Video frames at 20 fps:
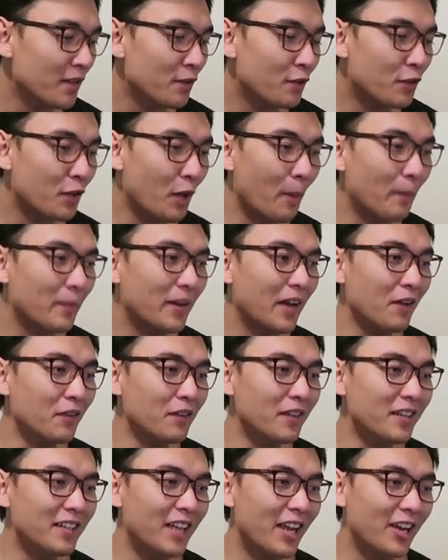So I'm
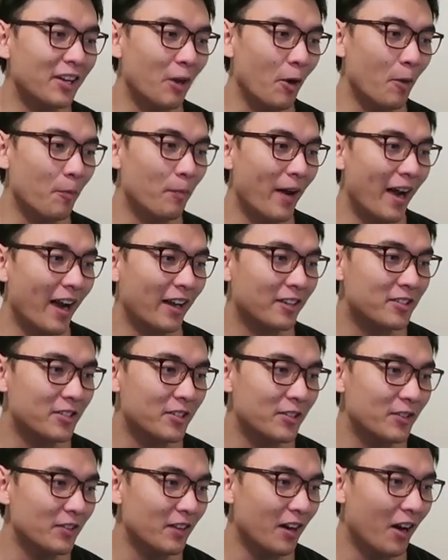guessing they go back
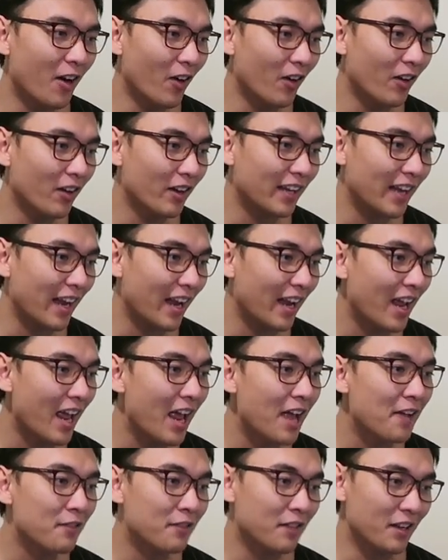to... Oh, okay.
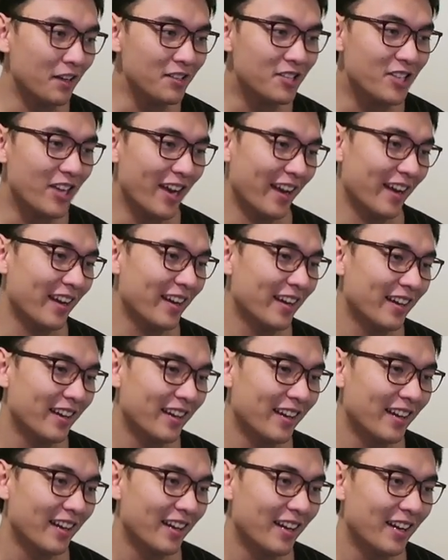Sanjay.
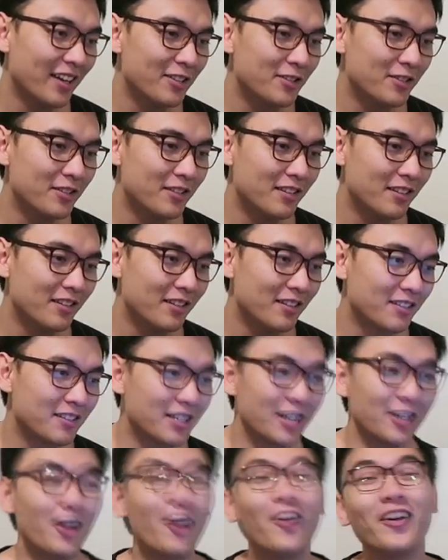
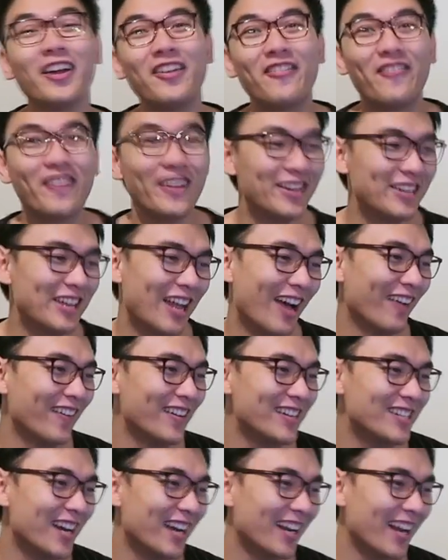They don't even know
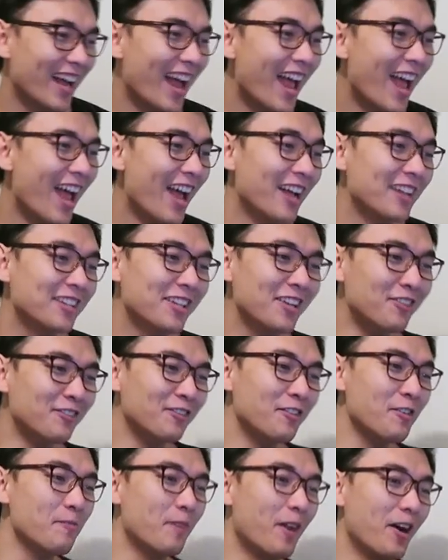each other. This
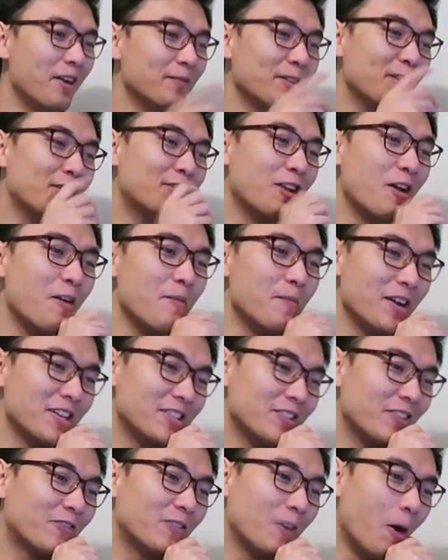reminds me so
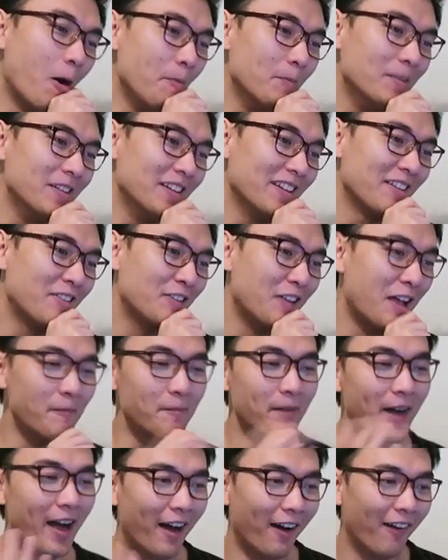much of Goblin
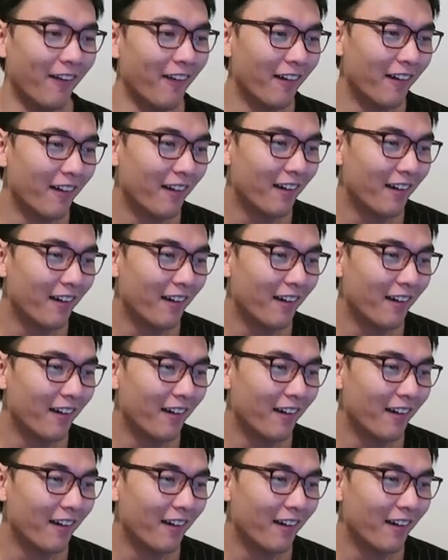somehow.